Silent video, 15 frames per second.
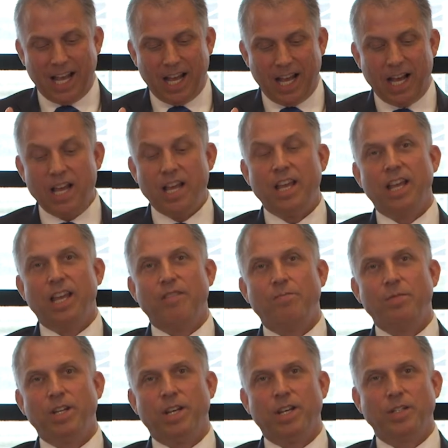I have
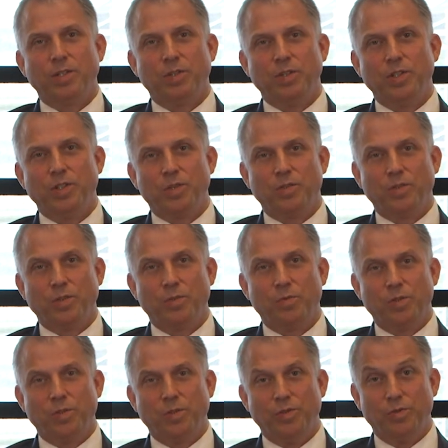been asked to discuss
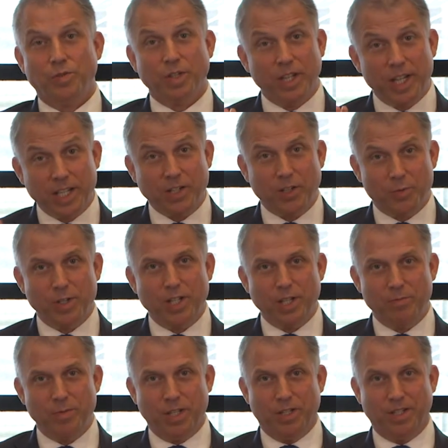with you in the next 20
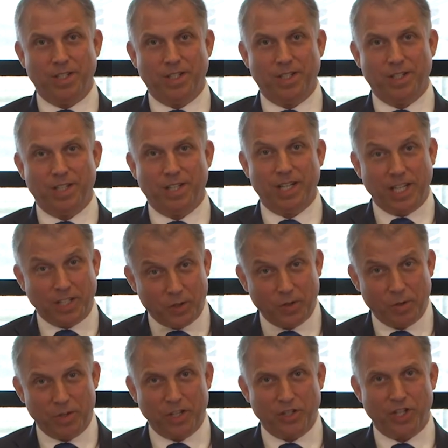minutes, and that's going to
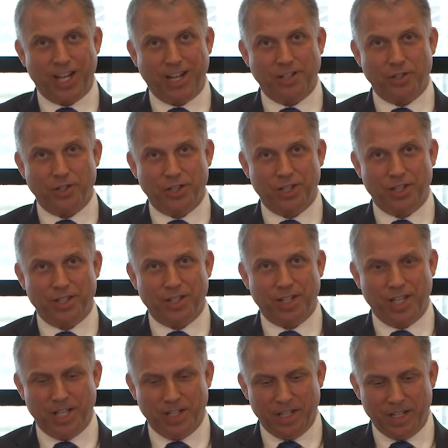be a challenge.
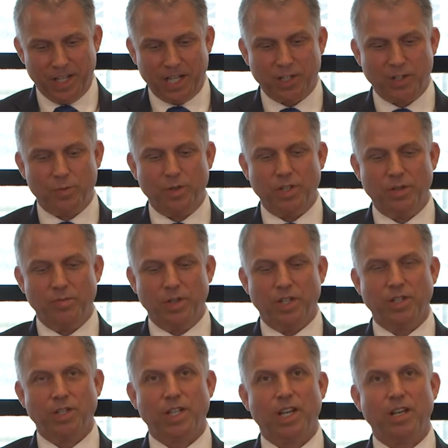In the next 20
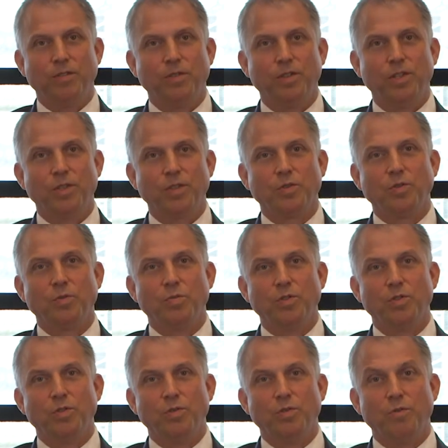minutes, I have to discuss
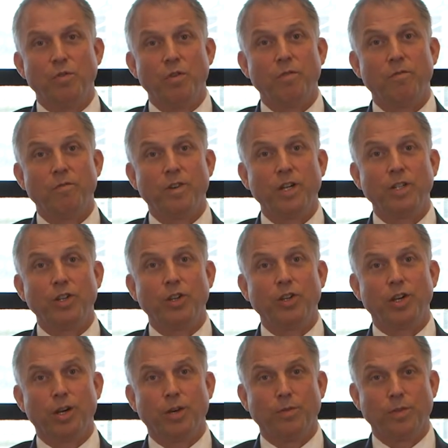with you final
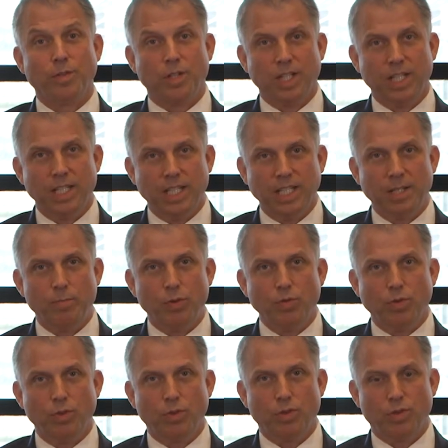account
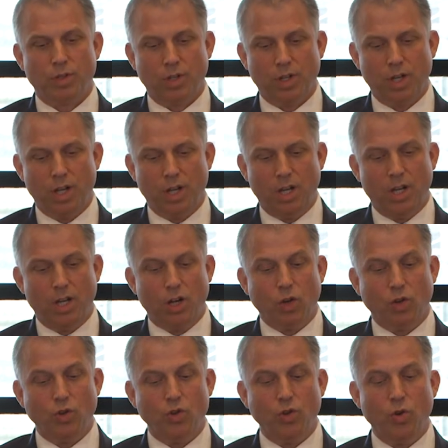disputes,
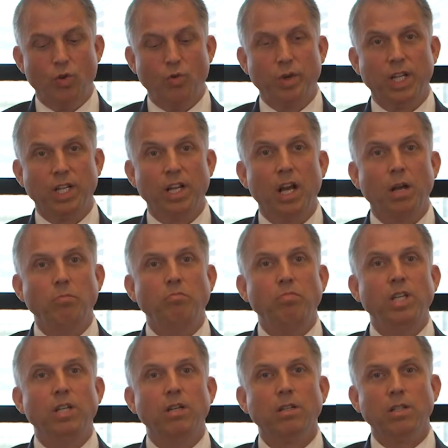going
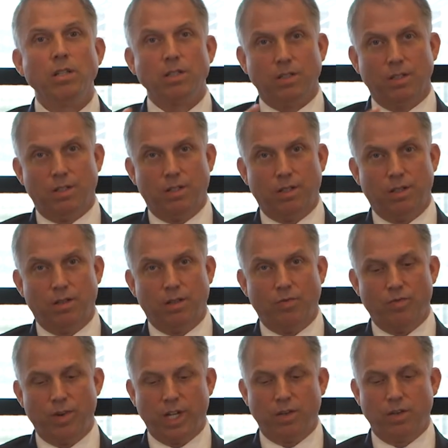beyond
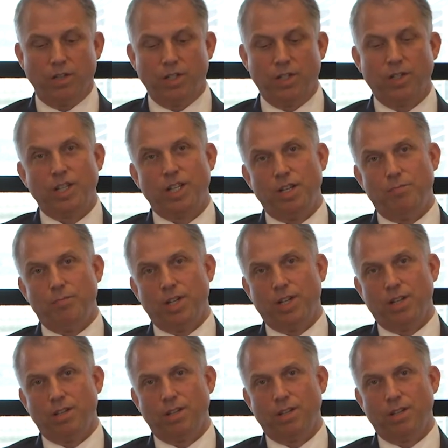record keeping.